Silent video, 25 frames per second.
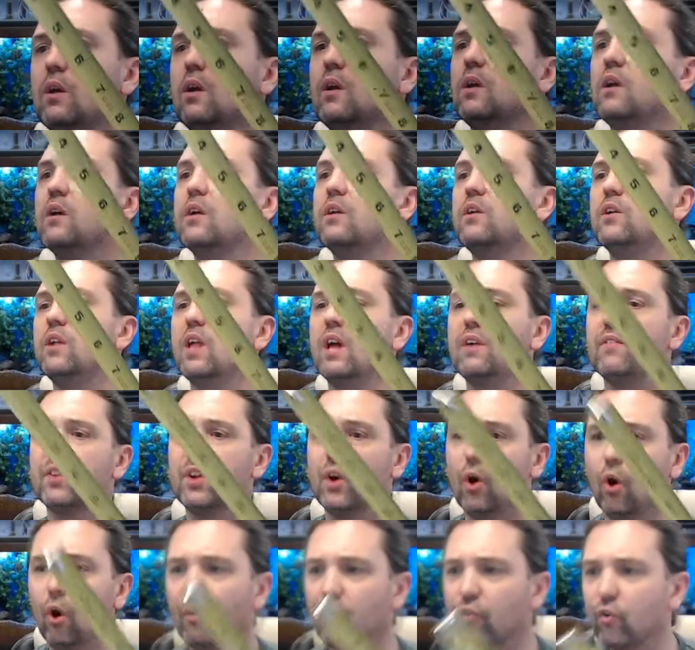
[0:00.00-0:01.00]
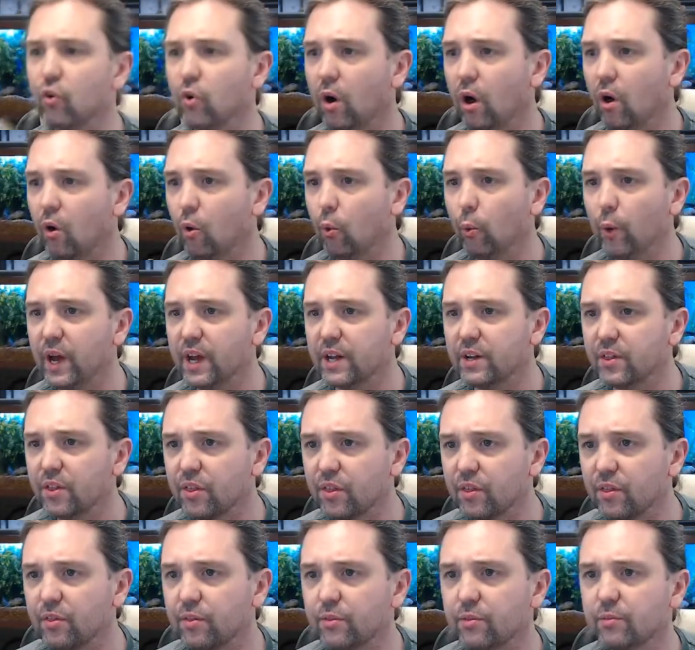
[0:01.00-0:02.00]
have an overall width
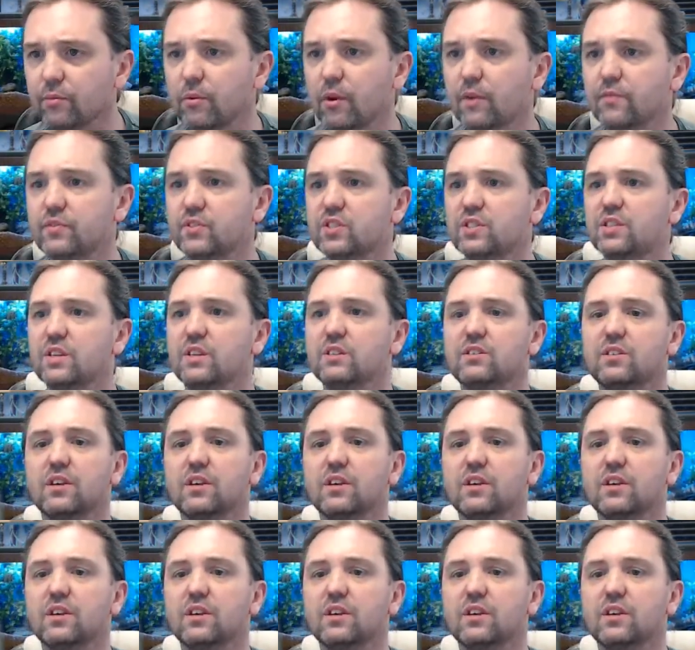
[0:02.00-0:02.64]
of 6 inch.